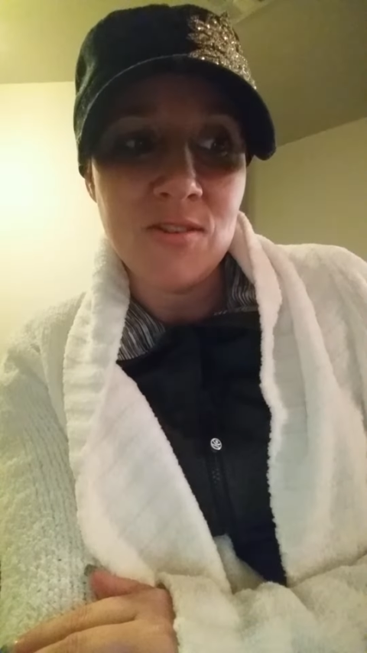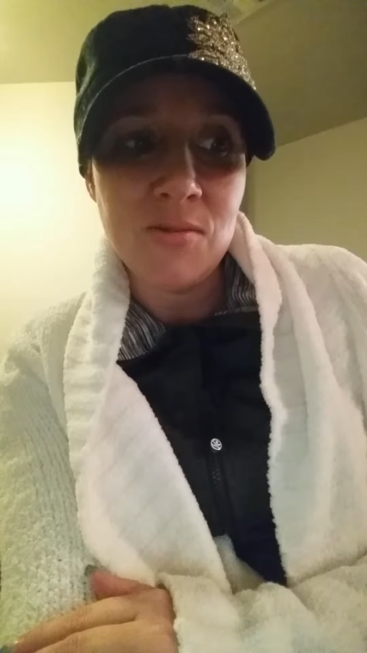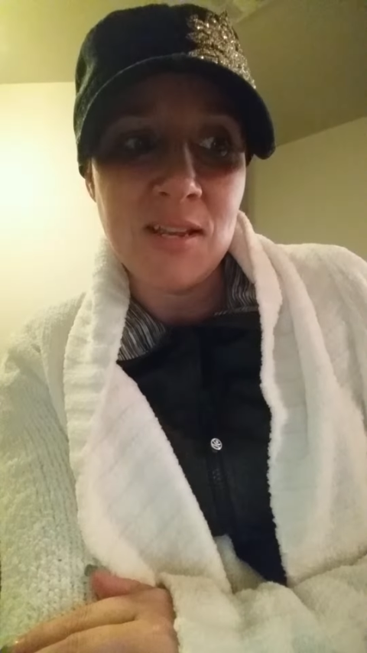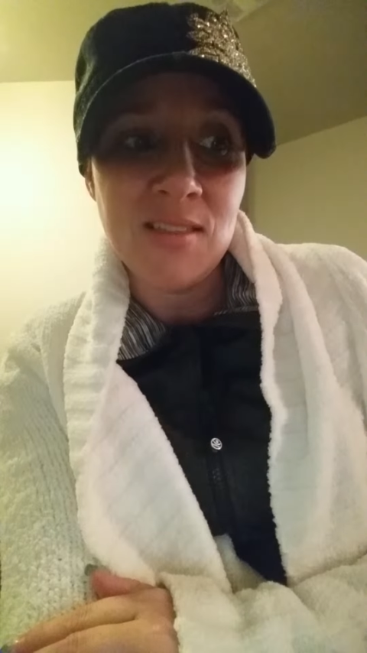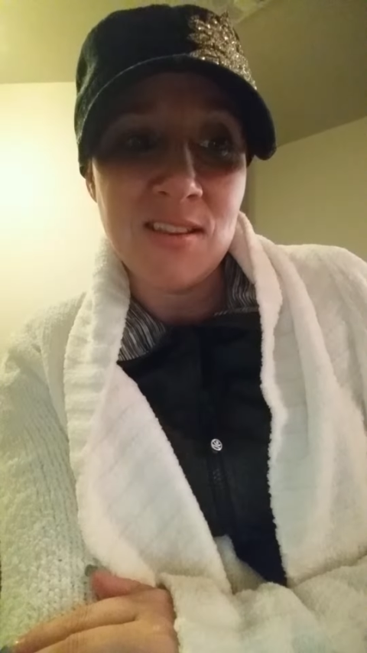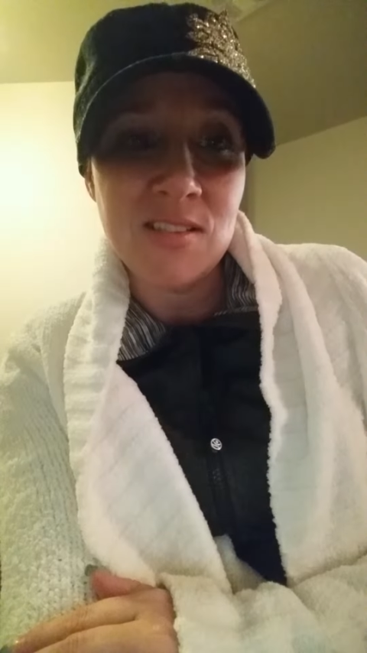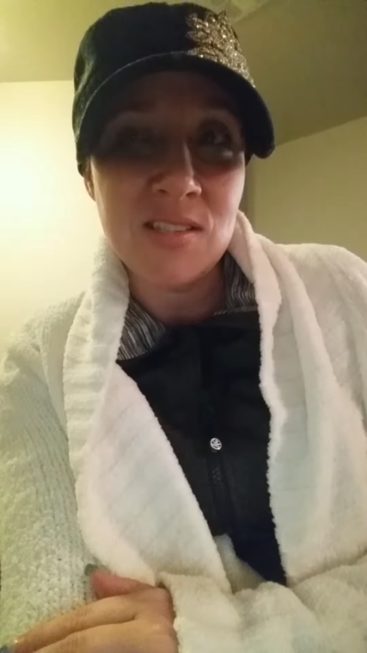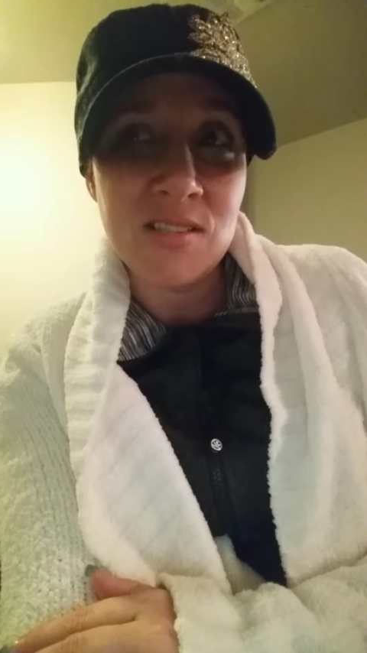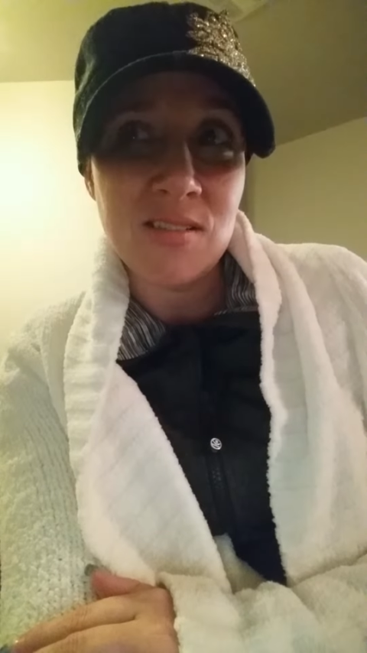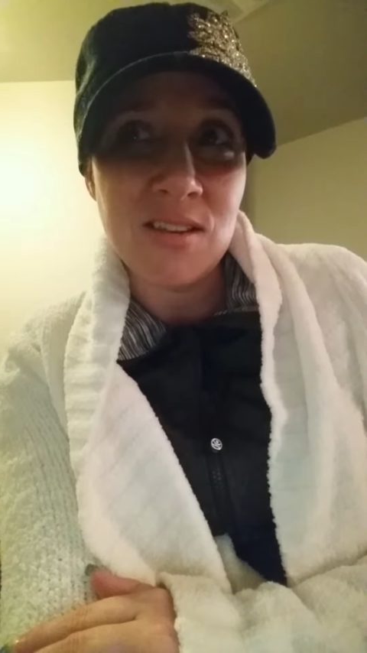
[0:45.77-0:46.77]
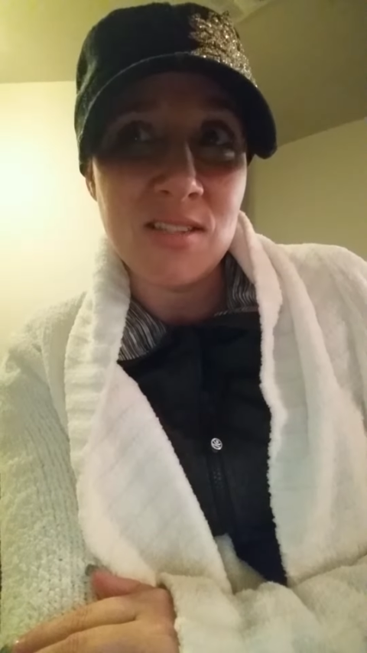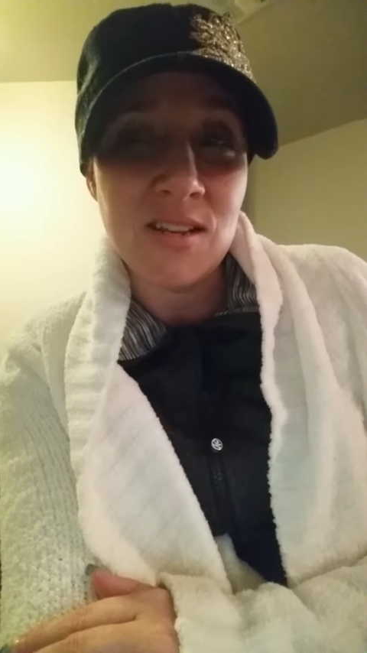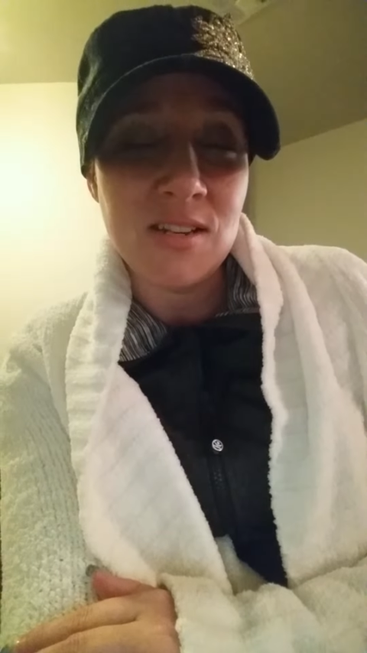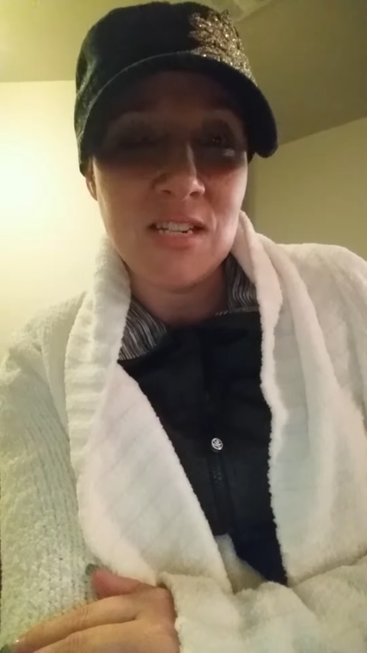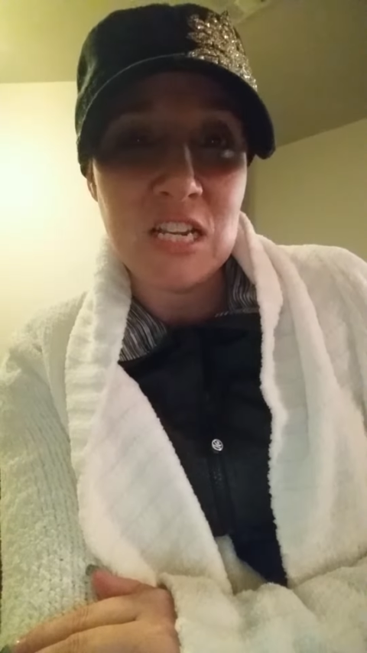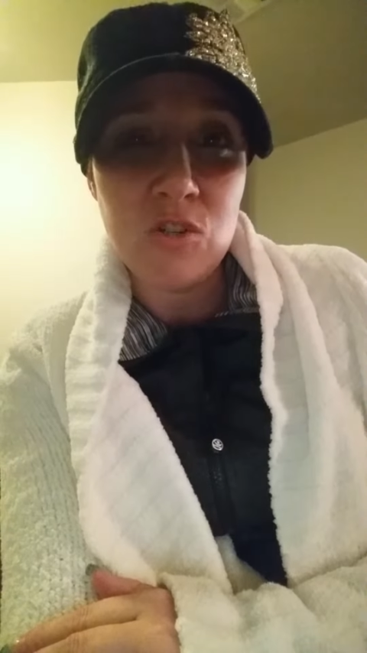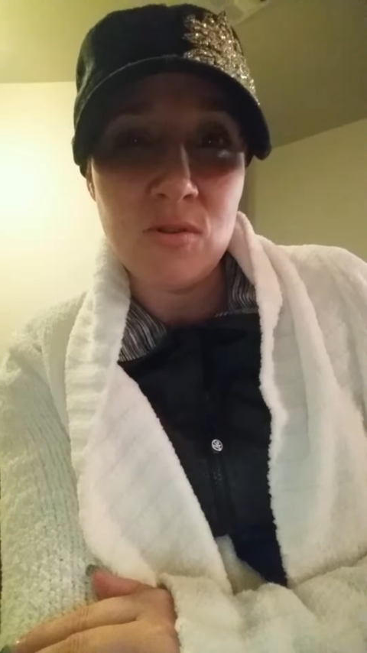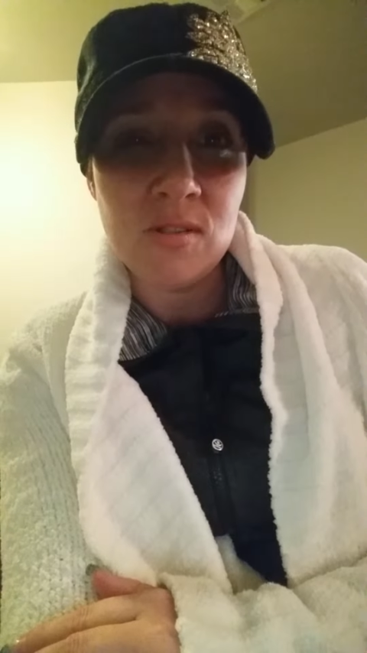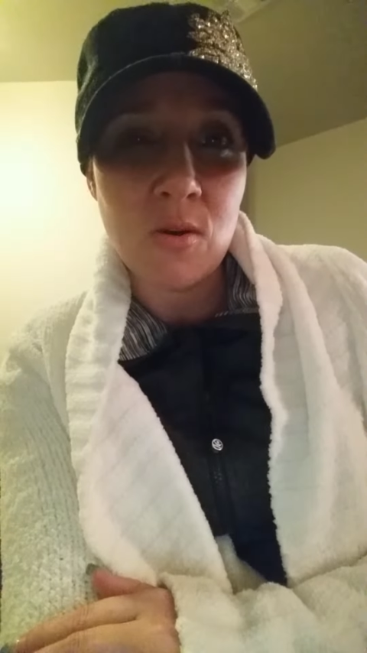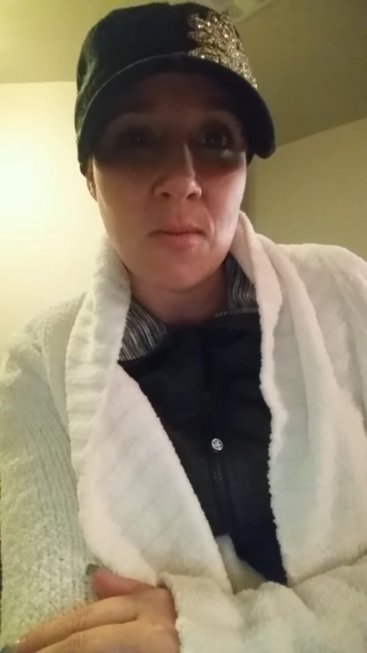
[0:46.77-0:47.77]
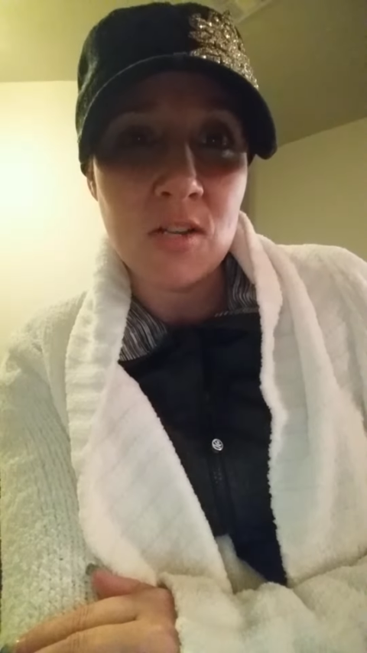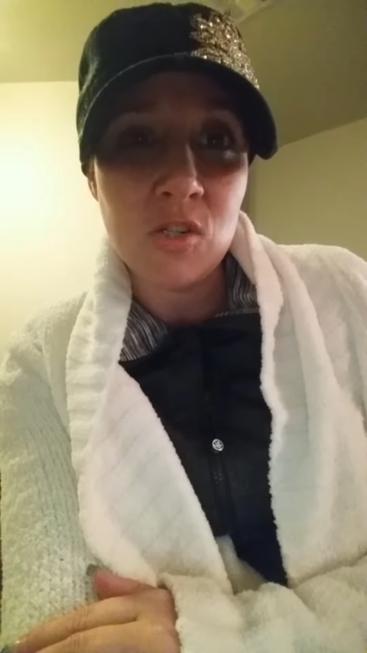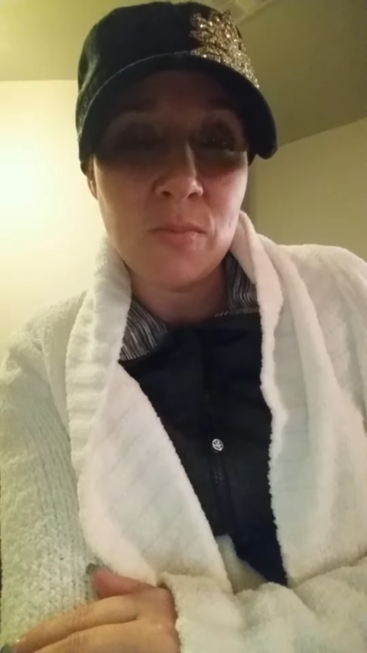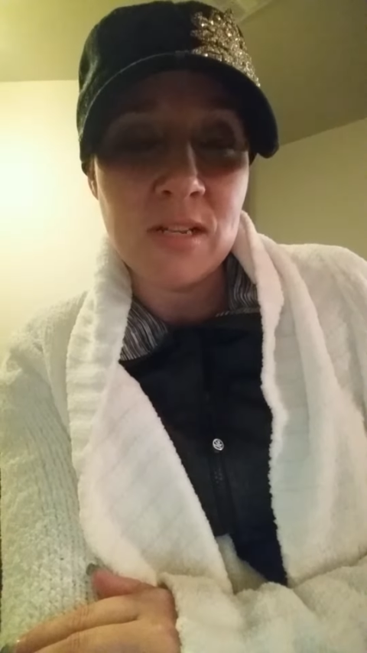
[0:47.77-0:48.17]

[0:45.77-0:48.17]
doing this is going to teach you so much,